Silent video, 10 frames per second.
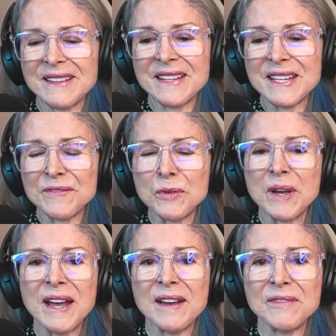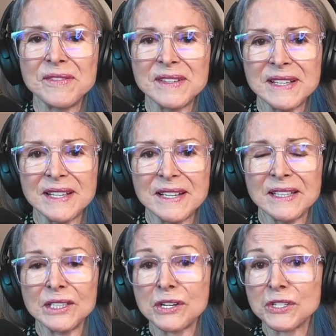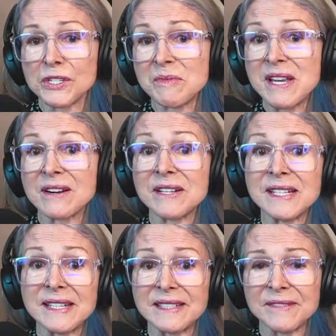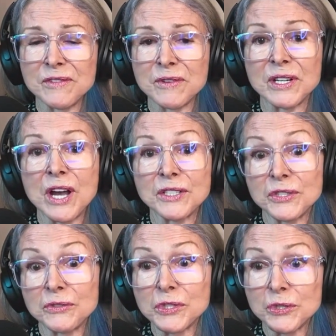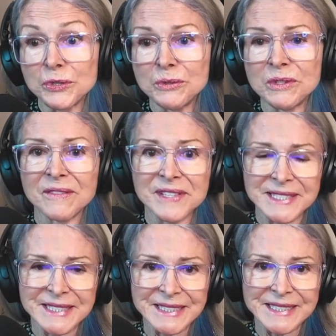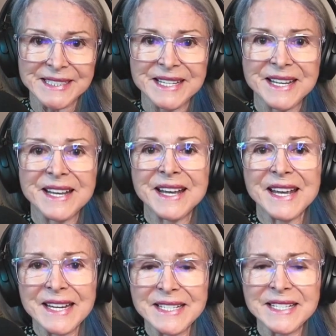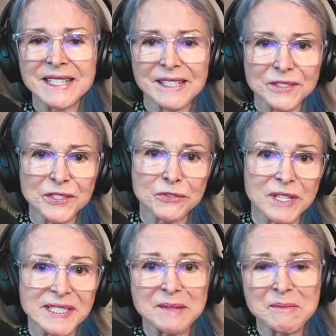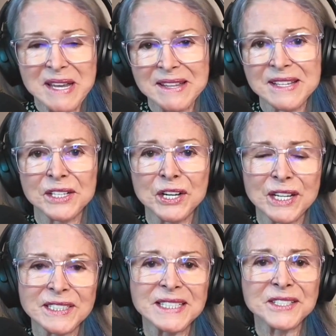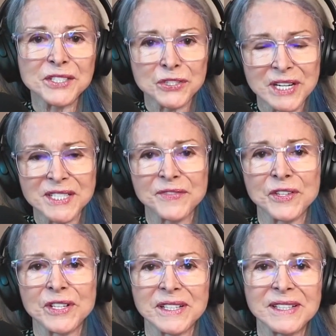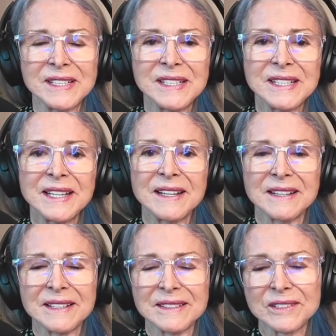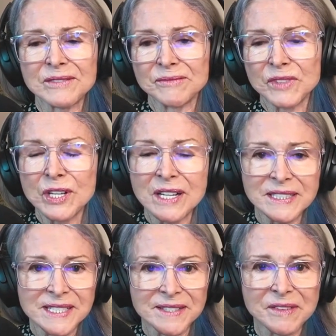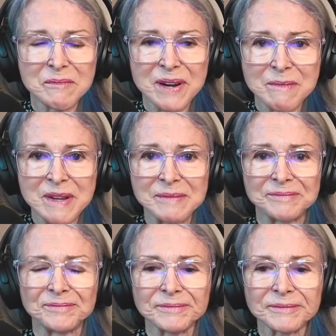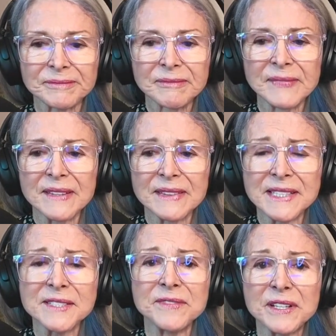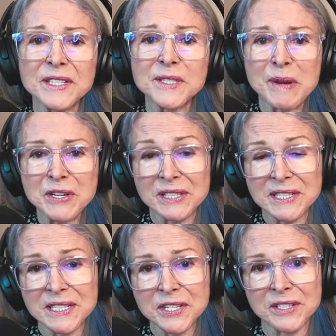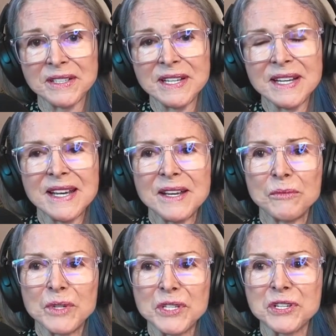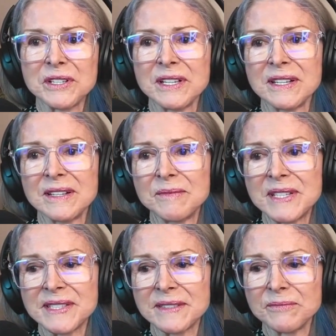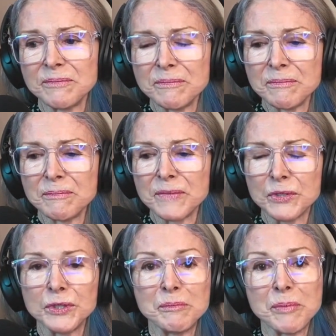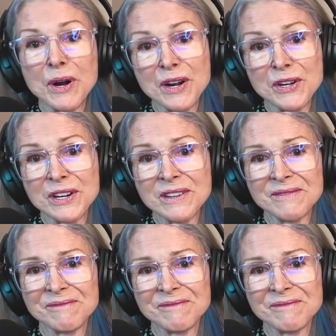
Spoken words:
if you have a long-term care need. If you cannot do 2 of the 6 ADLs, dressing, bathing, continence, transferring, cognitive impairment. That's a very special addition, which is a good partner